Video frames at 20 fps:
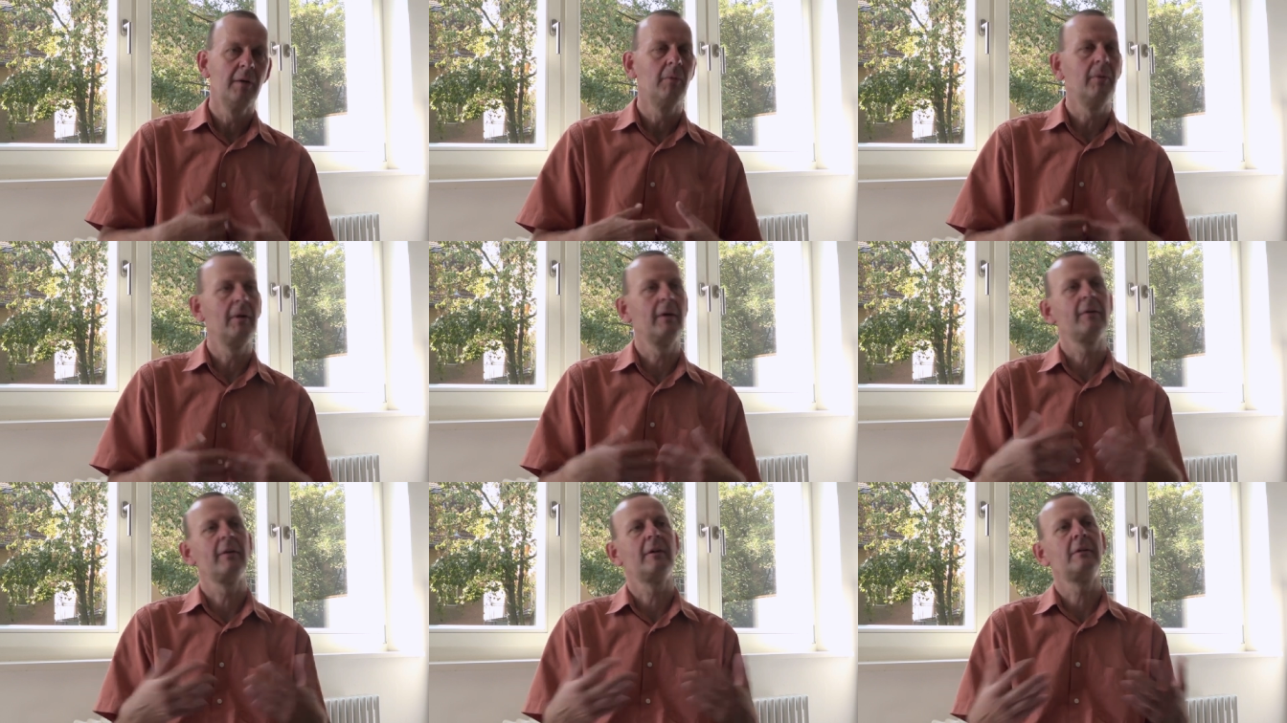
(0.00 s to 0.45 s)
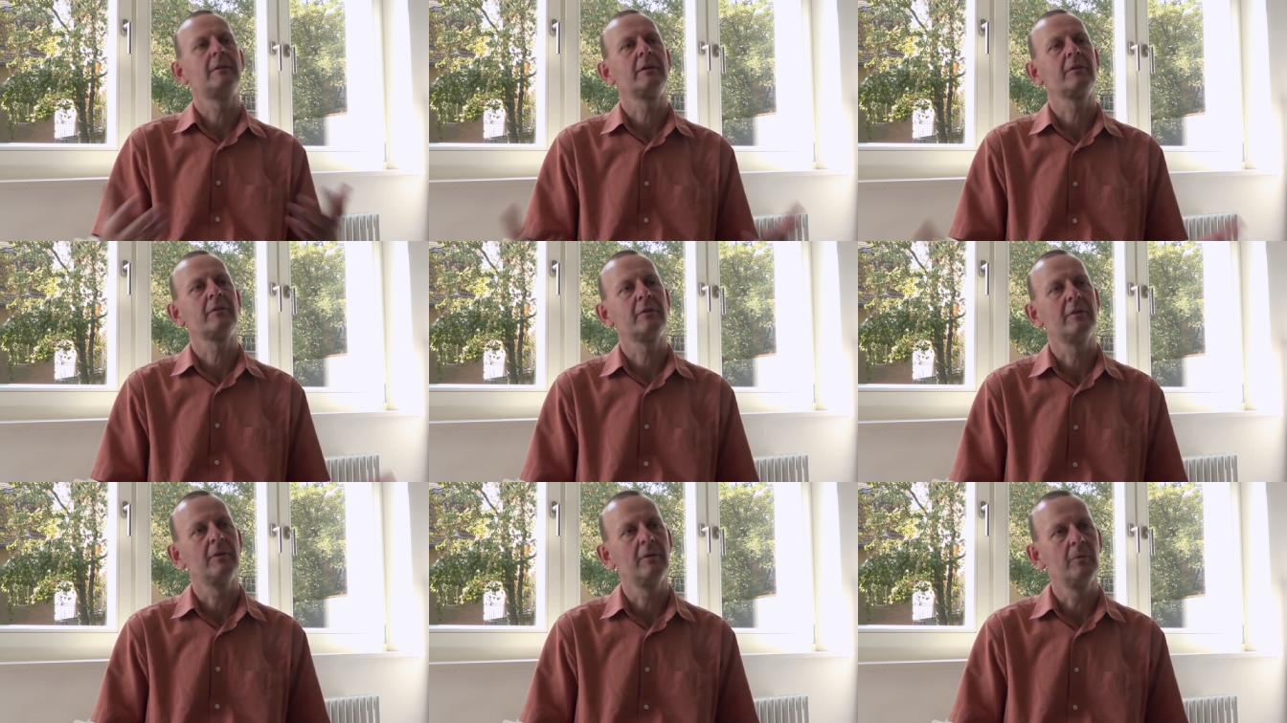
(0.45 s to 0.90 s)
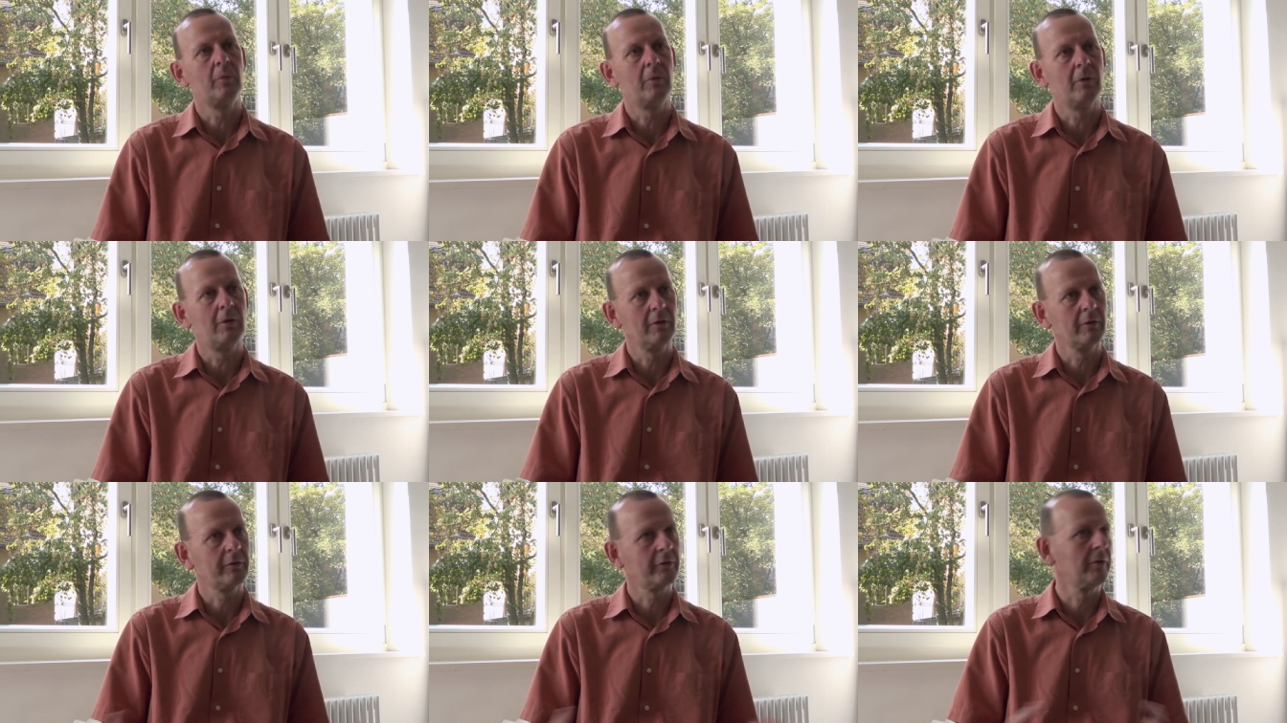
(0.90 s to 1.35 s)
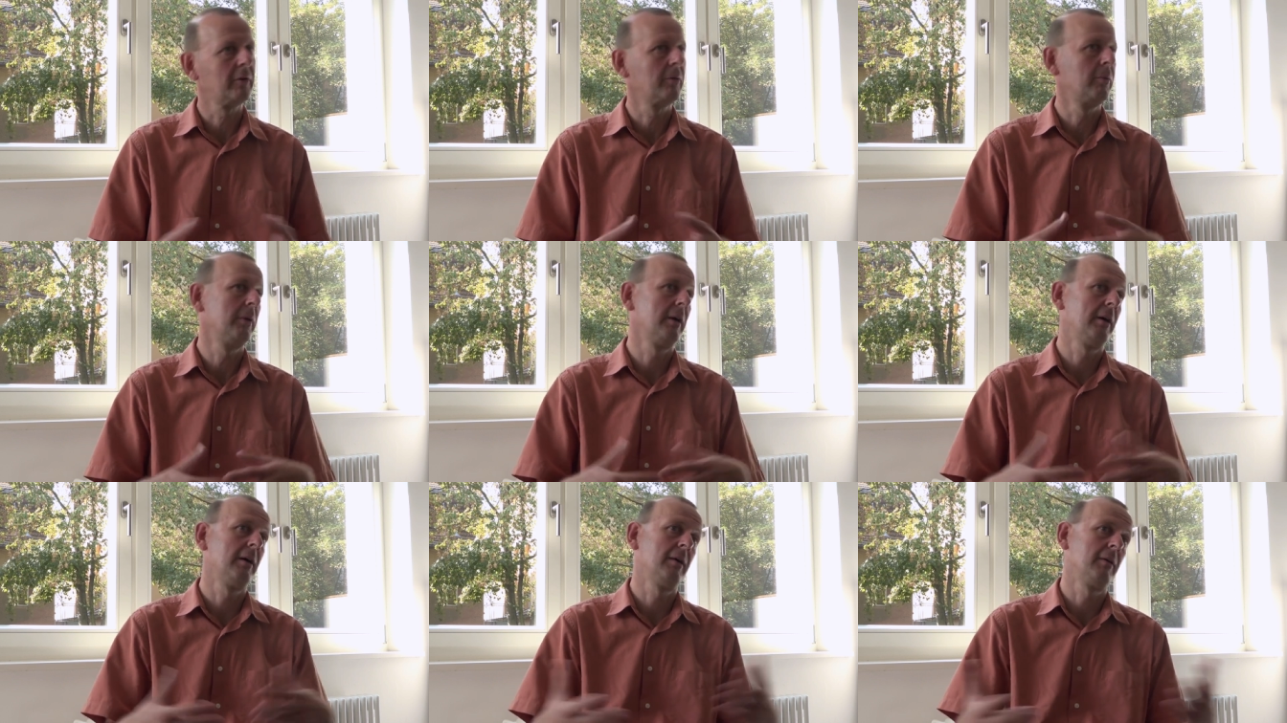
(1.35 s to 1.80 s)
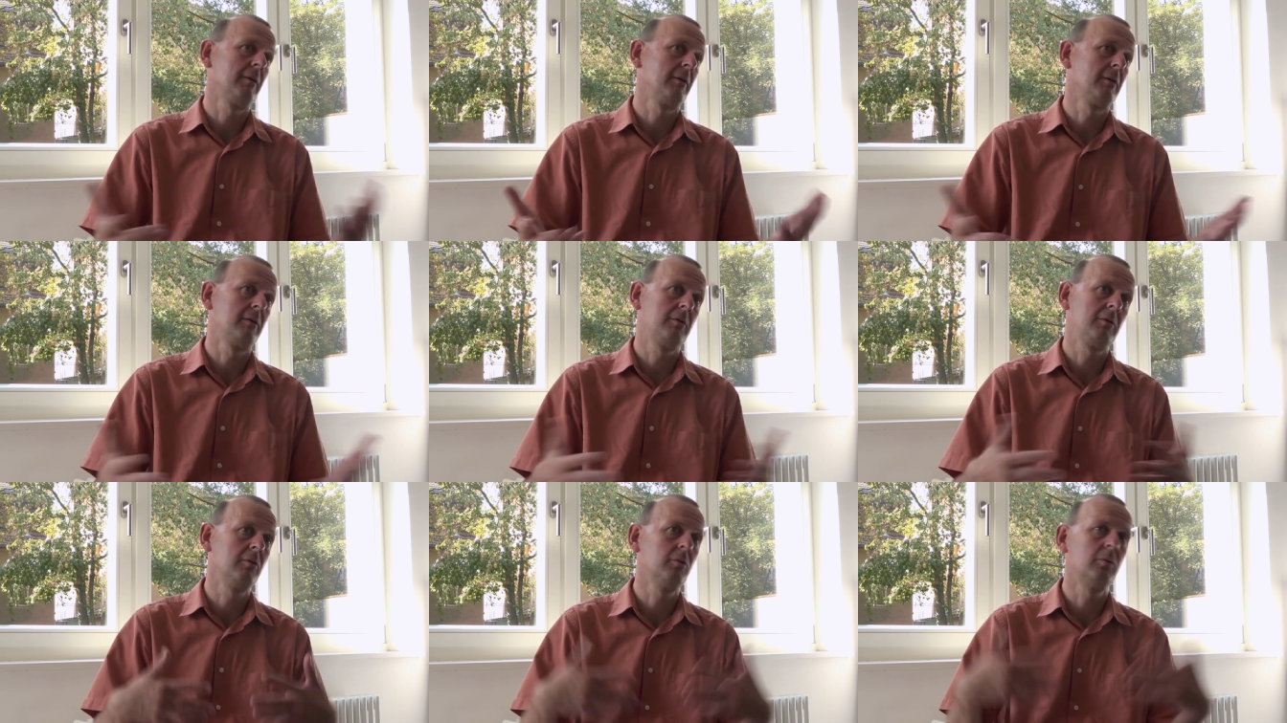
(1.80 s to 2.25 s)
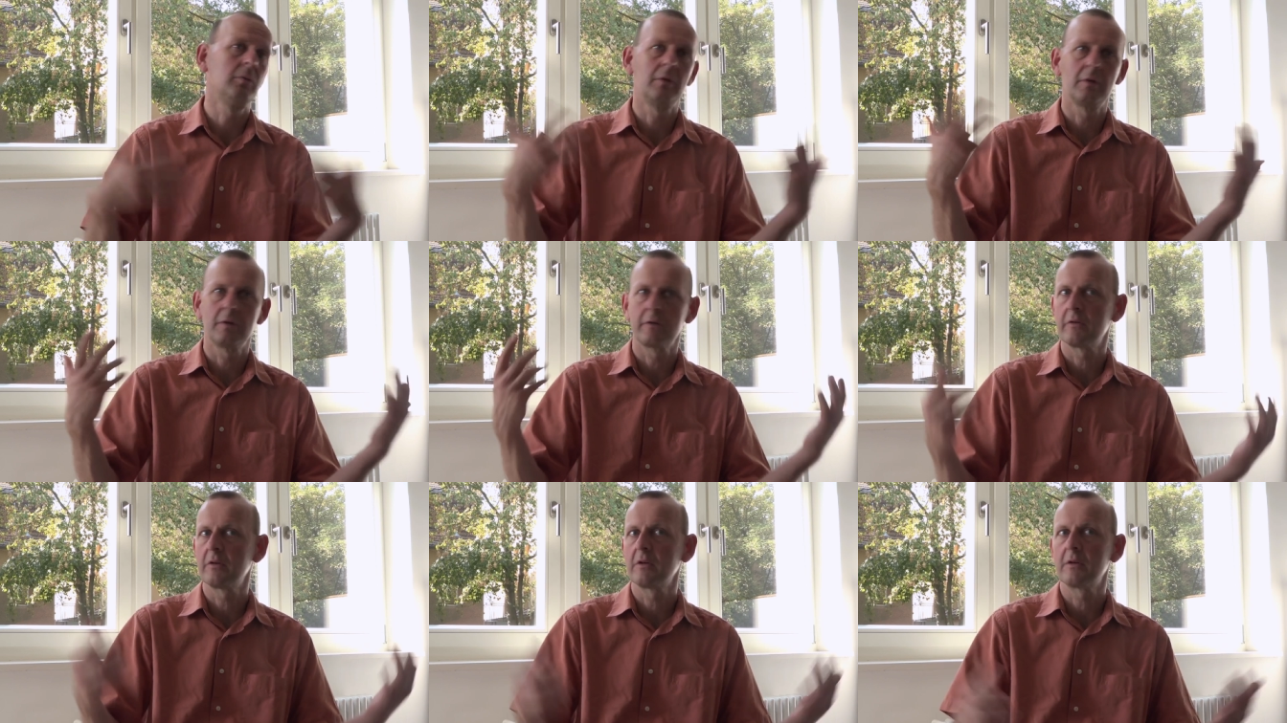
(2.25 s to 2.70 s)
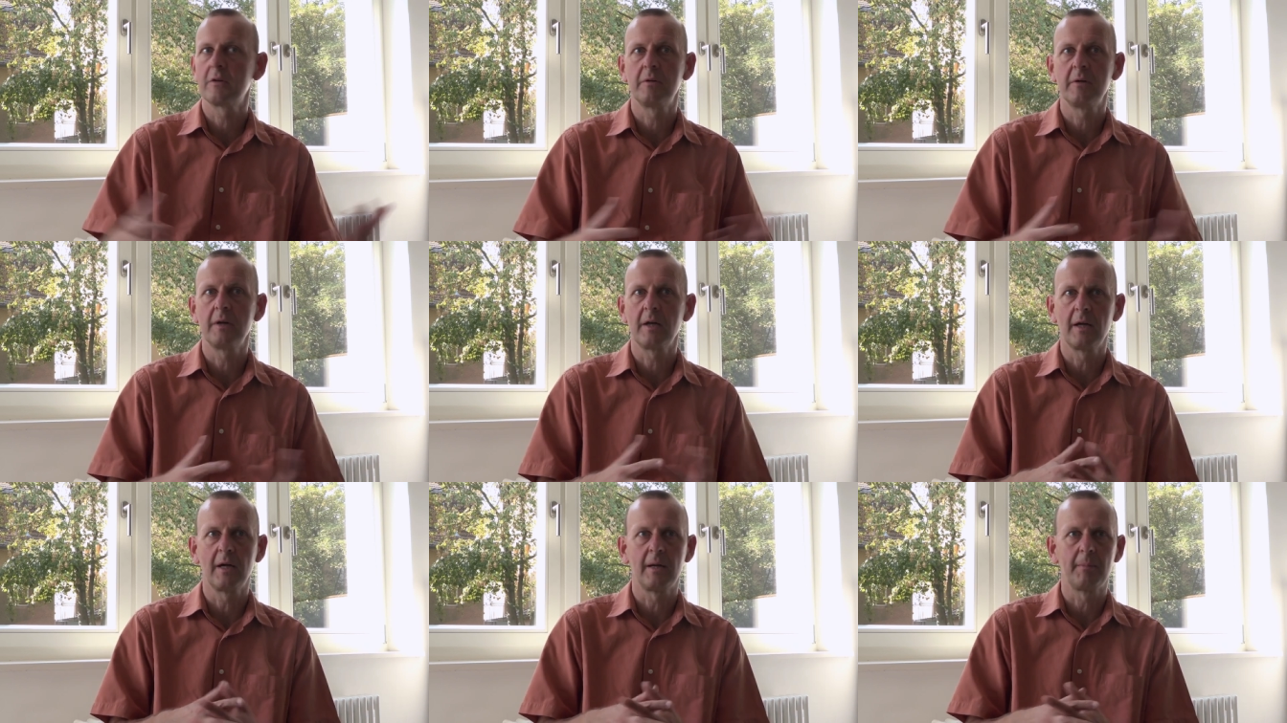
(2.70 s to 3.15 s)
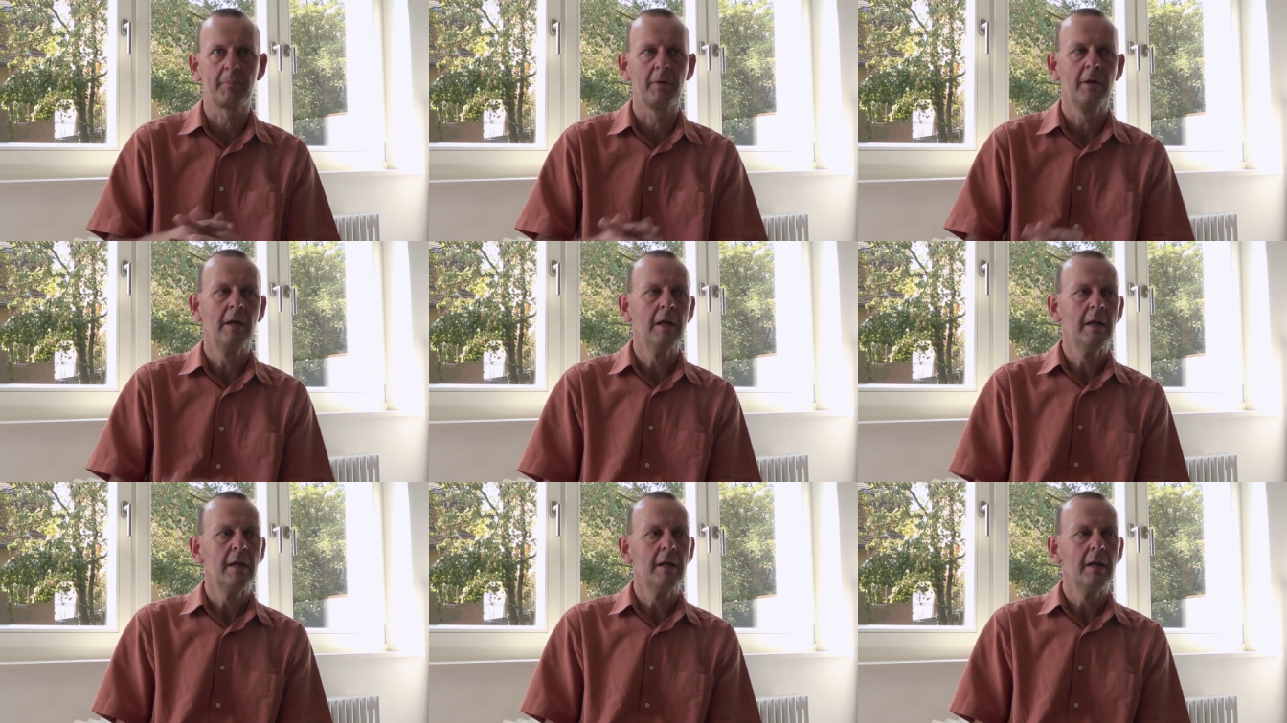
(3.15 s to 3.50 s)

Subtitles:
where there are still walls, or where new walls are going up?